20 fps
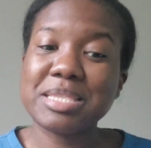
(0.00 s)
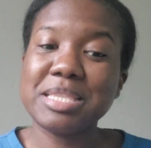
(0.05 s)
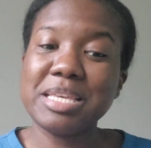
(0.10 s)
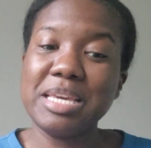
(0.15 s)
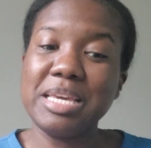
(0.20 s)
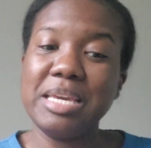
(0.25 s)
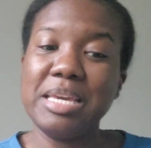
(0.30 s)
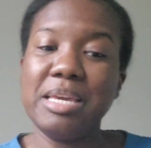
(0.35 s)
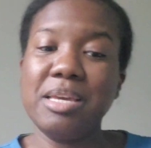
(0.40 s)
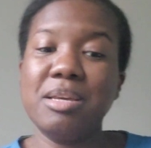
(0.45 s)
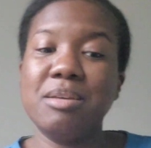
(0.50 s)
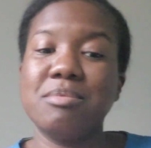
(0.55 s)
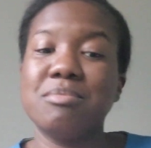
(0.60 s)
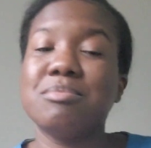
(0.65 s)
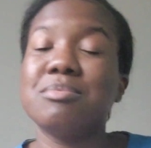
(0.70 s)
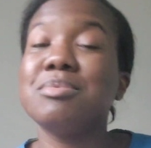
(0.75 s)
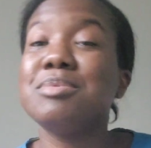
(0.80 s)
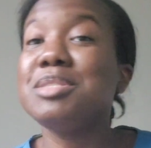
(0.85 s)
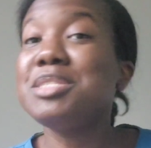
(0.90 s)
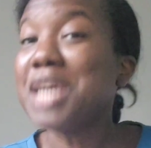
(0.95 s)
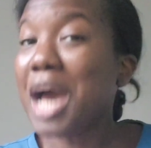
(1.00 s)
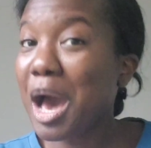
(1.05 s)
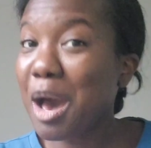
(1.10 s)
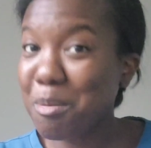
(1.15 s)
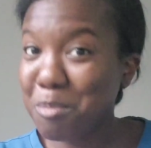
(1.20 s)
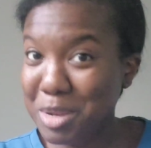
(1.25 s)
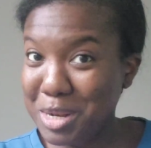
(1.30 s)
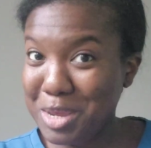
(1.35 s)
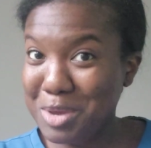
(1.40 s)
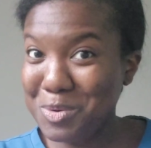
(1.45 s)
the
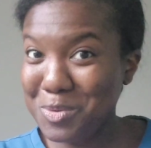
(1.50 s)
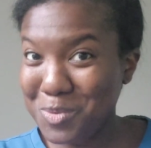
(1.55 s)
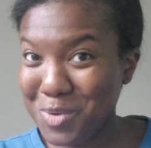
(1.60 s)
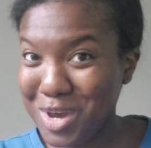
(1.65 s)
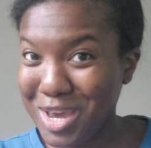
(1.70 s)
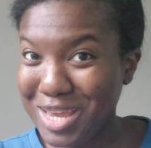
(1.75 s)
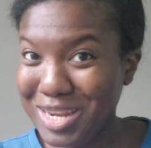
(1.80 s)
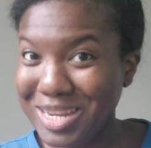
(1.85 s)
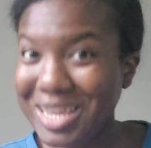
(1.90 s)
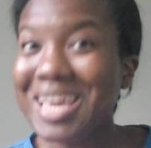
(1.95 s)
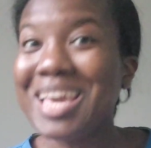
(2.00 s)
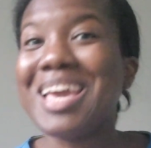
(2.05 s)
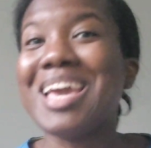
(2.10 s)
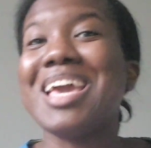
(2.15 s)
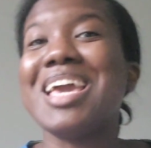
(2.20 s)
dominant one,